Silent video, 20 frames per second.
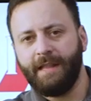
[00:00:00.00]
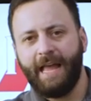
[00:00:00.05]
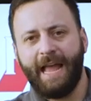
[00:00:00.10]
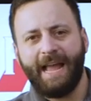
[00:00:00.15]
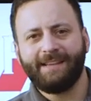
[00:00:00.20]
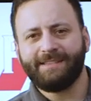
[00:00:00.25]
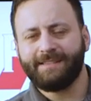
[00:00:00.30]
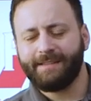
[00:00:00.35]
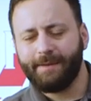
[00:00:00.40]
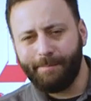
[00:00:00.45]

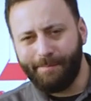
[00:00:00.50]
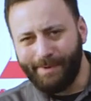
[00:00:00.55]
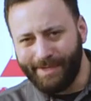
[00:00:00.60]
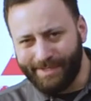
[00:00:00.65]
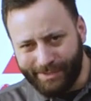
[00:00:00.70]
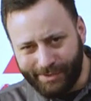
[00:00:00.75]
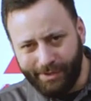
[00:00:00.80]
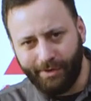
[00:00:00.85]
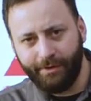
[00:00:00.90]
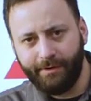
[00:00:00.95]
Last
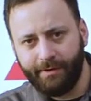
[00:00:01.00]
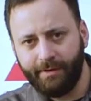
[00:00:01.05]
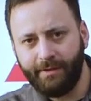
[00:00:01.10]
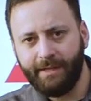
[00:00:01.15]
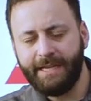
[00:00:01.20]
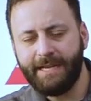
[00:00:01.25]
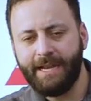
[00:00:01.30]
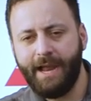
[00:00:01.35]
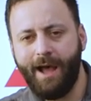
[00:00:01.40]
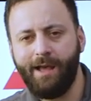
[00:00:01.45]
but
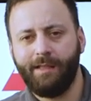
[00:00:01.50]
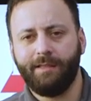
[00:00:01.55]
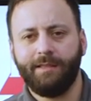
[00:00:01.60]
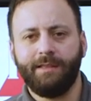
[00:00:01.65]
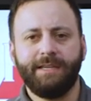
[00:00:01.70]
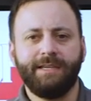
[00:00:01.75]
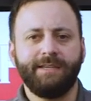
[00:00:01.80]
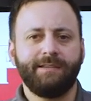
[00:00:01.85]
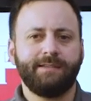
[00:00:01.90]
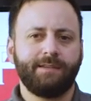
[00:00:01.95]
certainly not
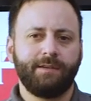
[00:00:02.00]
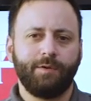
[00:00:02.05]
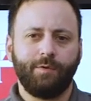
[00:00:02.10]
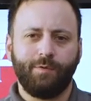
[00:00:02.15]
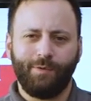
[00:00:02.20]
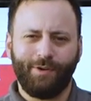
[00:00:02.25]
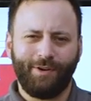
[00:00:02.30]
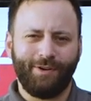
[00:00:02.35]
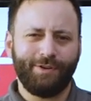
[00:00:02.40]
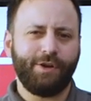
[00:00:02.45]
least,
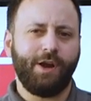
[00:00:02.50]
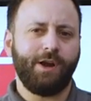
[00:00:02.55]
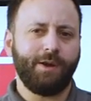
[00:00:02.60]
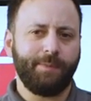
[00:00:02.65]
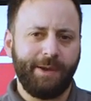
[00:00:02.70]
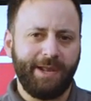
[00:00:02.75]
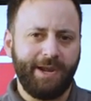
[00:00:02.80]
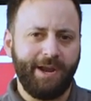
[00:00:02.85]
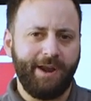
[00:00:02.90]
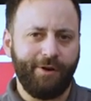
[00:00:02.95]
we're going to talk
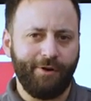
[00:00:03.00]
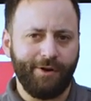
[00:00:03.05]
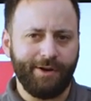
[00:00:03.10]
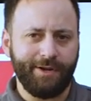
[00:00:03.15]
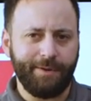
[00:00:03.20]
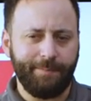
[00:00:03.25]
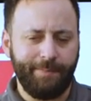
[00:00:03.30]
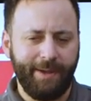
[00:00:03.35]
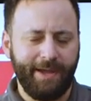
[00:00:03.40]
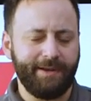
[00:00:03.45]
about air
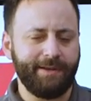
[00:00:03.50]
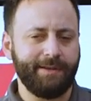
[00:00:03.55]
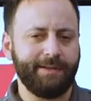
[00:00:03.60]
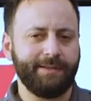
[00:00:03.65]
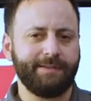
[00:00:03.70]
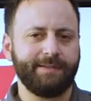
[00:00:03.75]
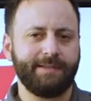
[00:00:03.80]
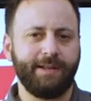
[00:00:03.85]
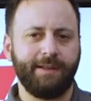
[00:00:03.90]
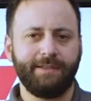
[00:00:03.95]

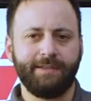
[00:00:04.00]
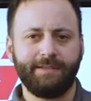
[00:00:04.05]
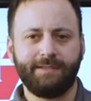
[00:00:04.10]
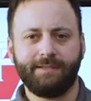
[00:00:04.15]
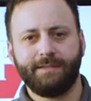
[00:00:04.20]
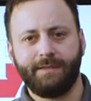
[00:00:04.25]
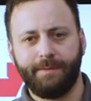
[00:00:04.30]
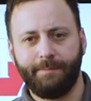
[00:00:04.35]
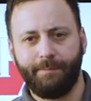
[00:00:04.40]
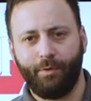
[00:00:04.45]
independence. Now,
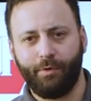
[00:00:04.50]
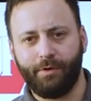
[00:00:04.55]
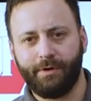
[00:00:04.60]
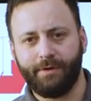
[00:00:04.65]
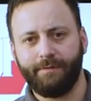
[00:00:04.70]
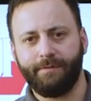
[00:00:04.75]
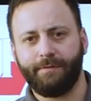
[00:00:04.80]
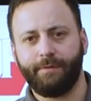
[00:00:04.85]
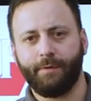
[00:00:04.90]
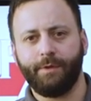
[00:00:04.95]
this is
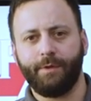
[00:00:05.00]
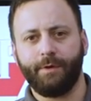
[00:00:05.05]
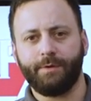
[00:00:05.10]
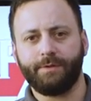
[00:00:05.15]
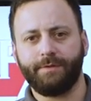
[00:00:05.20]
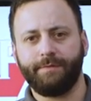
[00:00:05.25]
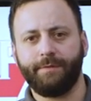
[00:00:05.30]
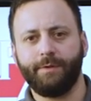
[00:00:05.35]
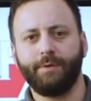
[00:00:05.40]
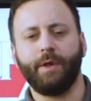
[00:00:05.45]
important for
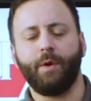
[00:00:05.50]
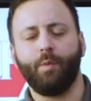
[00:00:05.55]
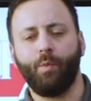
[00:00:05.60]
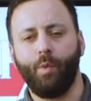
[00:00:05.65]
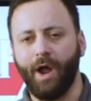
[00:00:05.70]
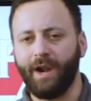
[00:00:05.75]
those of you that